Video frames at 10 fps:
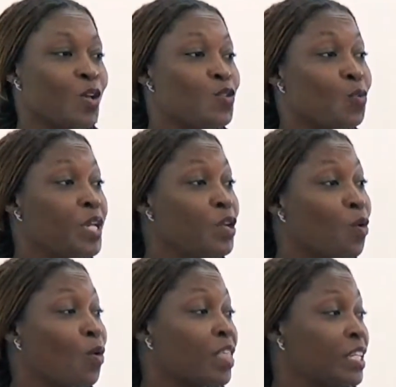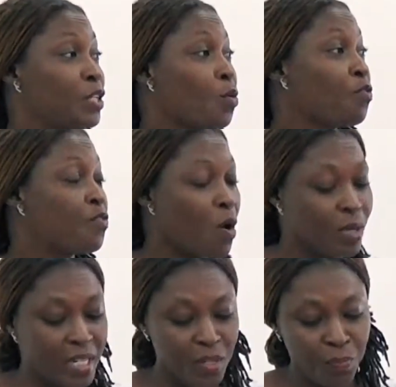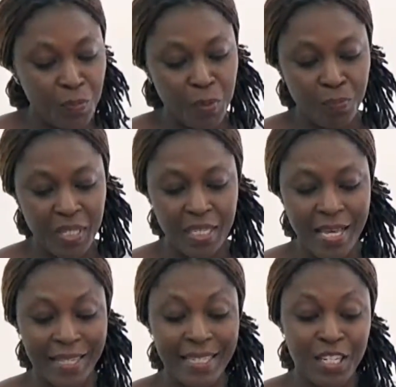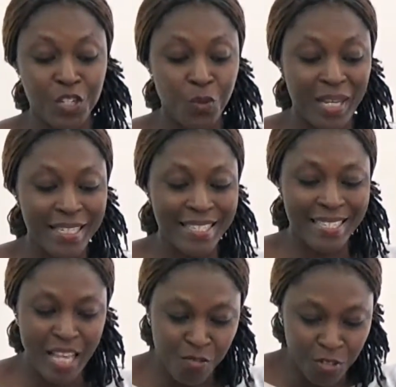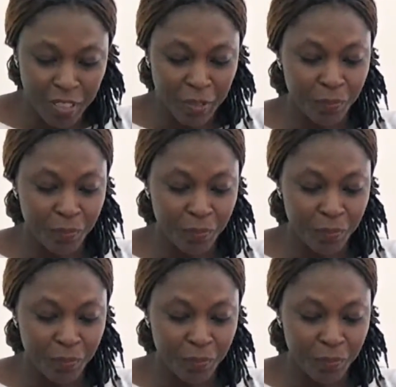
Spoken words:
Do we know that he co-founded the PPP at age 27?